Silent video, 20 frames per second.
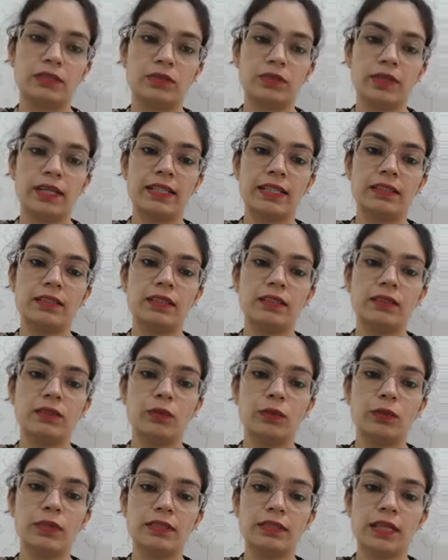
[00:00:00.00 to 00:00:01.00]
So another
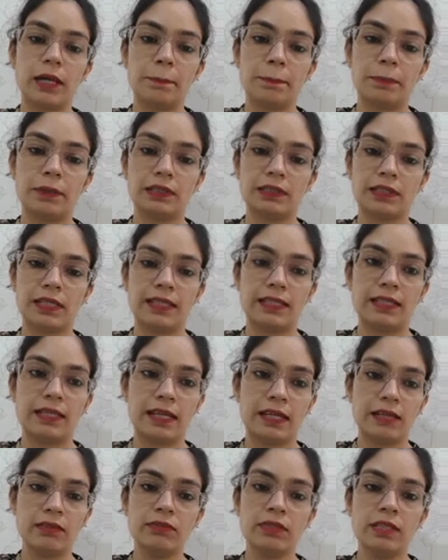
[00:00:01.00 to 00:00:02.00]
two examples I
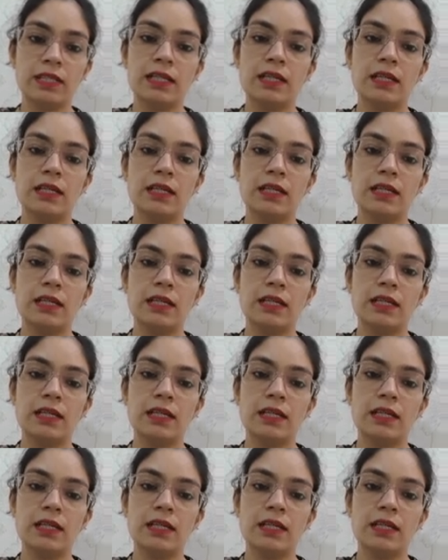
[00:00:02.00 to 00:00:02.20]
gave.